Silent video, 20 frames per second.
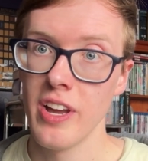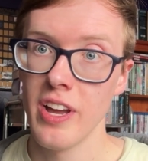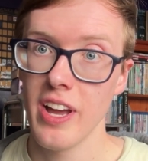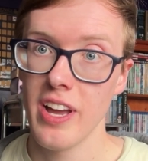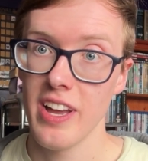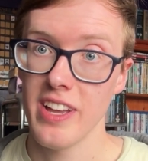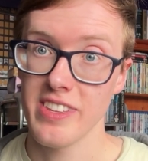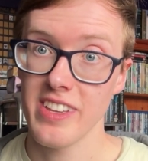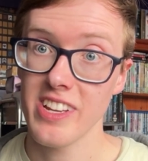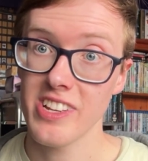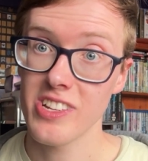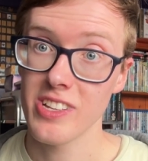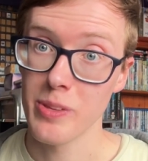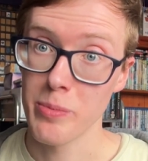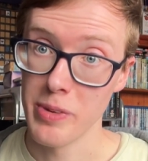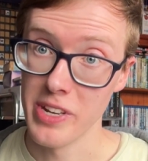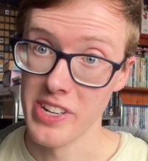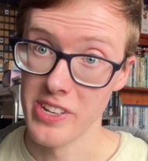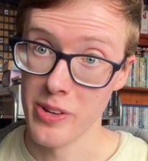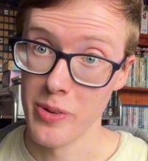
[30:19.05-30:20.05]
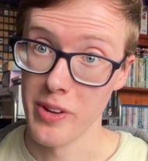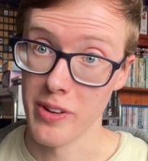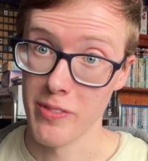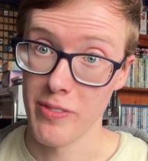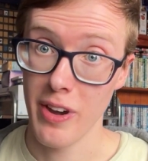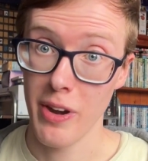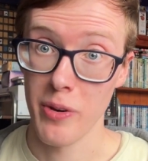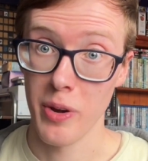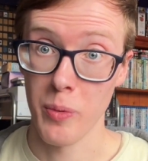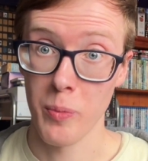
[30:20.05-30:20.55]
has actually been doing
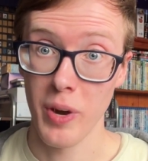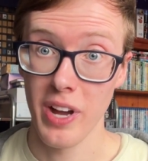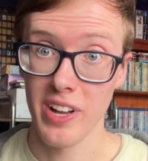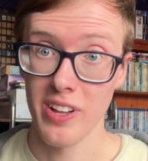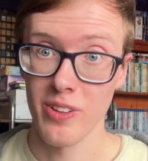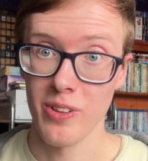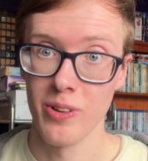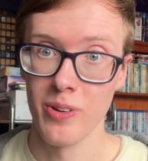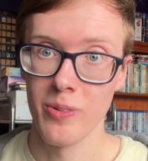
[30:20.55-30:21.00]
very well,